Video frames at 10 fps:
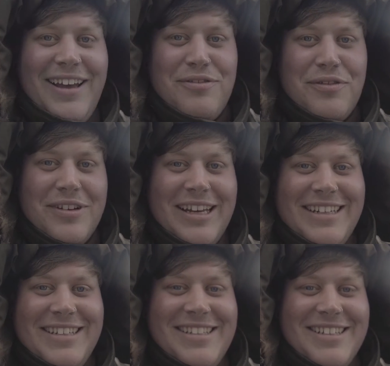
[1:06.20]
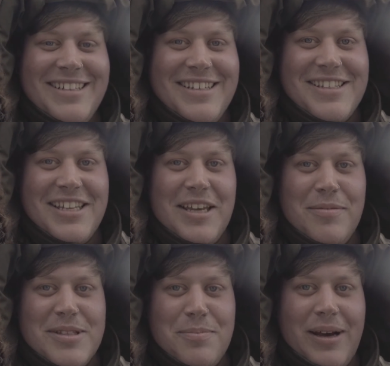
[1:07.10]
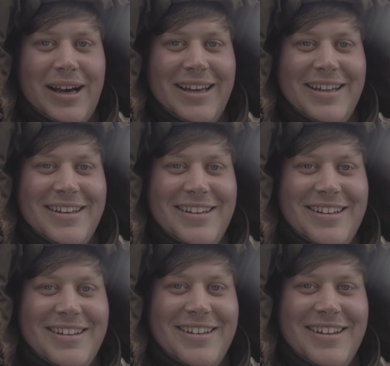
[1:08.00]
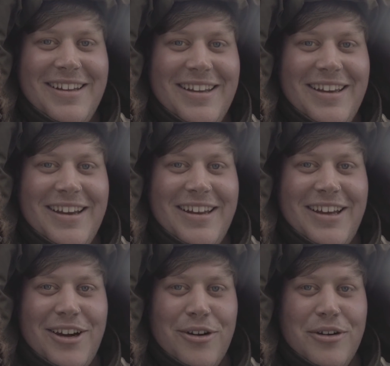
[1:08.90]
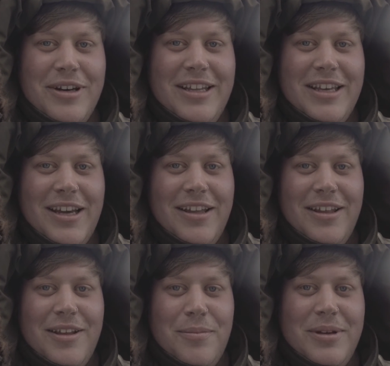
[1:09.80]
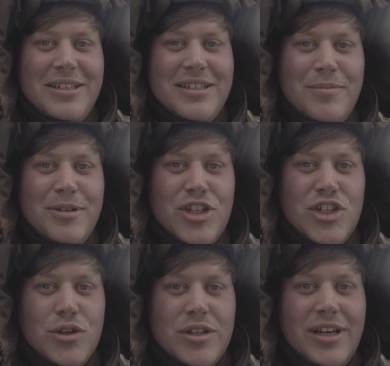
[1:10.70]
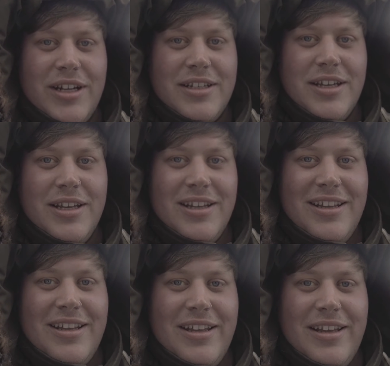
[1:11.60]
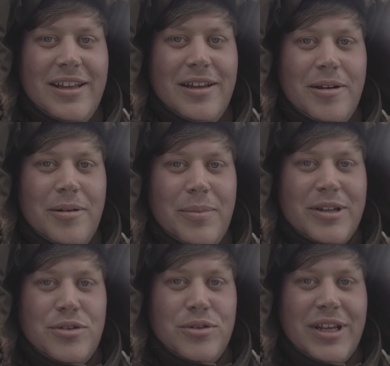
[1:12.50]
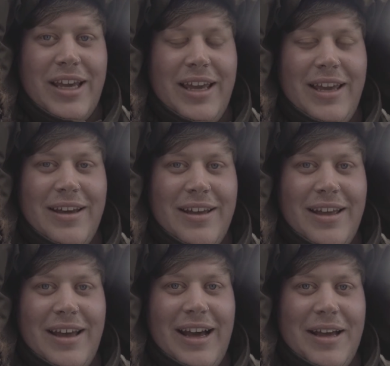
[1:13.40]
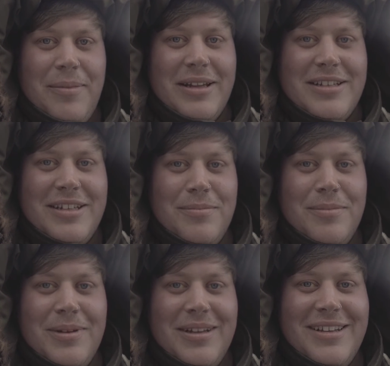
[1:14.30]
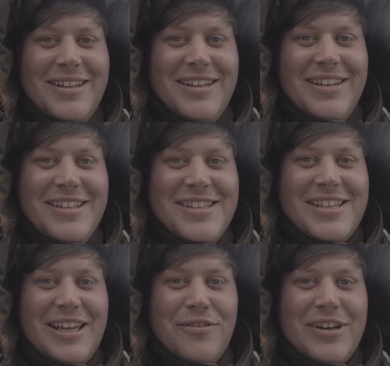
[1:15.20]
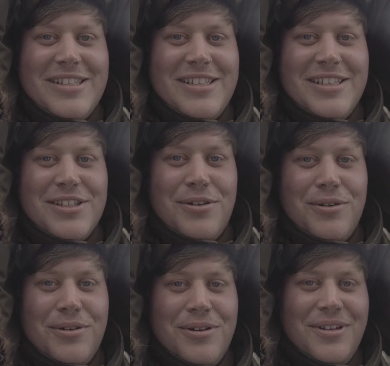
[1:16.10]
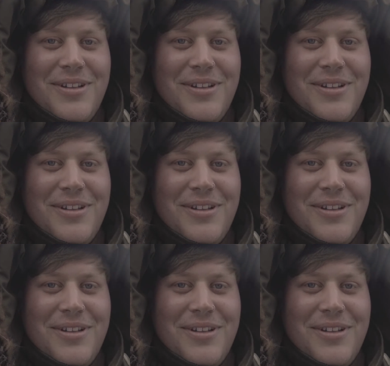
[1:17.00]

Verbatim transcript: have a friend, his name is Brian, and I only meet him in Stuttgart. But today I met him in San Francisco.